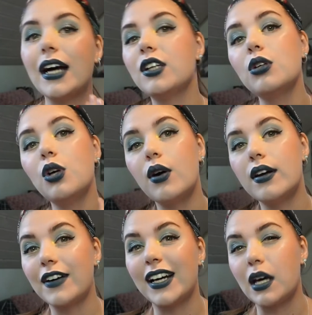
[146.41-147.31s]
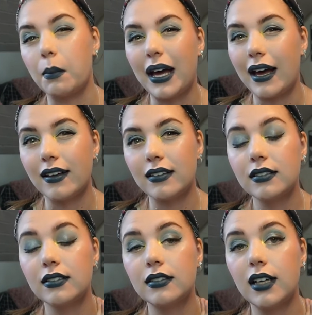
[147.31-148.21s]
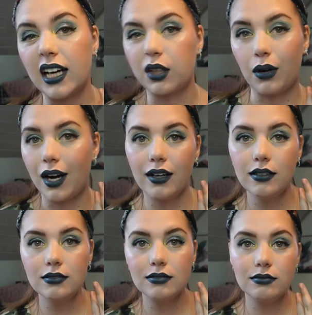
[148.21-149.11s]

I don't know if I can pan a grey,